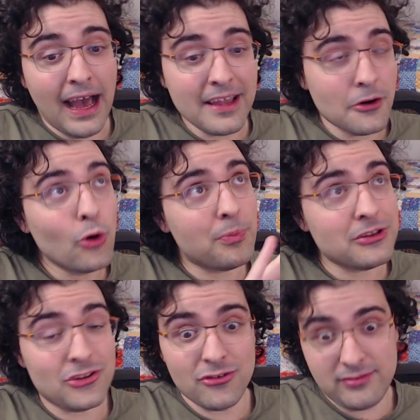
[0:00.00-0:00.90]
I hope
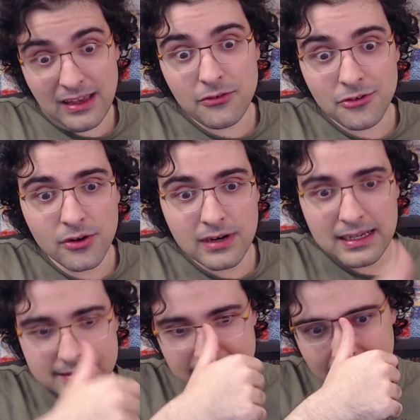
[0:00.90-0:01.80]
it turns out Nona
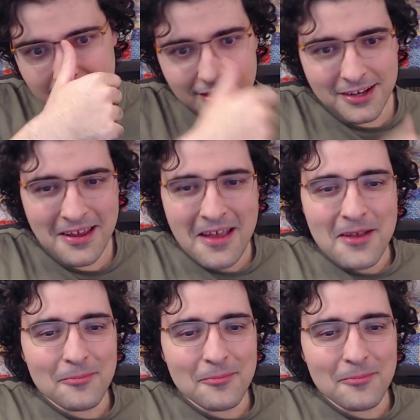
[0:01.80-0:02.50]
is Gideon